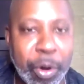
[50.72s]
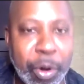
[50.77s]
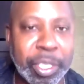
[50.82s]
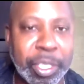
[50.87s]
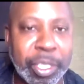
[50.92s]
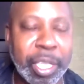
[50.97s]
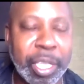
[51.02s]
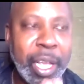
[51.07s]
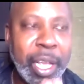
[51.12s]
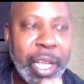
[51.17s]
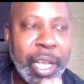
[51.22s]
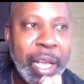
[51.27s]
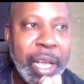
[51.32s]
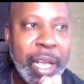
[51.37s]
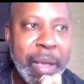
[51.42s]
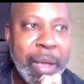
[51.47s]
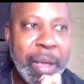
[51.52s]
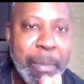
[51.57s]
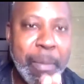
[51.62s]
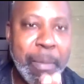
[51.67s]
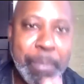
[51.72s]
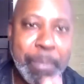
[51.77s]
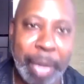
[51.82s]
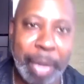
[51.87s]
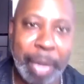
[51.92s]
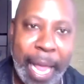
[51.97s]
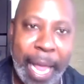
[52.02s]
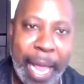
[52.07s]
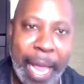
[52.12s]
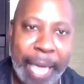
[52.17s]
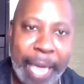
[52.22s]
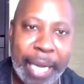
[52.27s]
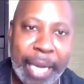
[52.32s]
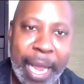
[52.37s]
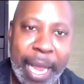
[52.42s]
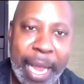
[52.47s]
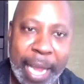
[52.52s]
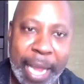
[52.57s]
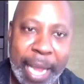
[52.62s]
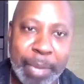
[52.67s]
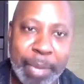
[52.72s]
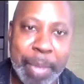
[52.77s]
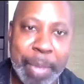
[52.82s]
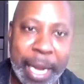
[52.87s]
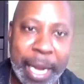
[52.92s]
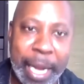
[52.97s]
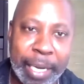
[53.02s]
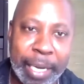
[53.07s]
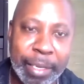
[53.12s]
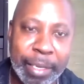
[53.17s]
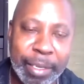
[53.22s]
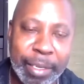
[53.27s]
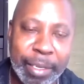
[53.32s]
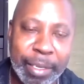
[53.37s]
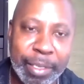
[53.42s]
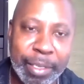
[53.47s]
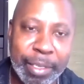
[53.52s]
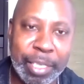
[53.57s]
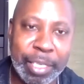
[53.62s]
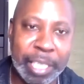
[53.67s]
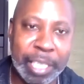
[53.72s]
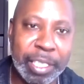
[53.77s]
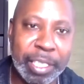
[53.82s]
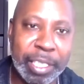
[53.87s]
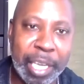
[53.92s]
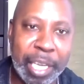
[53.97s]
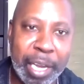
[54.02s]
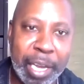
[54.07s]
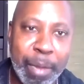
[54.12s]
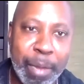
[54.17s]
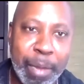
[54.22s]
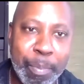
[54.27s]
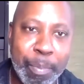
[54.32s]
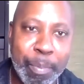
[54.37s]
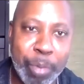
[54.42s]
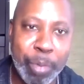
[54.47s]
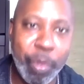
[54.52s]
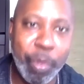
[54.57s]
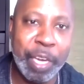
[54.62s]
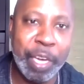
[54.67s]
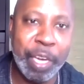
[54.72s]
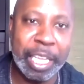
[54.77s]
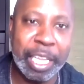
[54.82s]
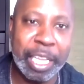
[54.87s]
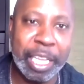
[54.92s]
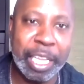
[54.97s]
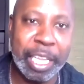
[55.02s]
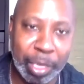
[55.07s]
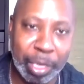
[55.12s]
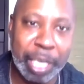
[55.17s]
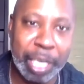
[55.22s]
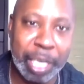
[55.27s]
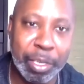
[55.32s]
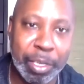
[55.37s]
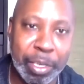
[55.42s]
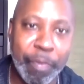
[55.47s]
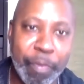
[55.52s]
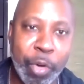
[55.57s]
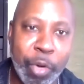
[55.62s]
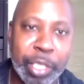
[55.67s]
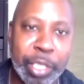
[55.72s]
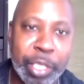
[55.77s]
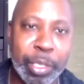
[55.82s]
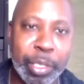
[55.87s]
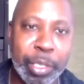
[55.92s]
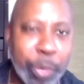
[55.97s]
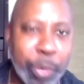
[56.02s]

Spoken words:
first Black animated Disney movie that you lend your voice to.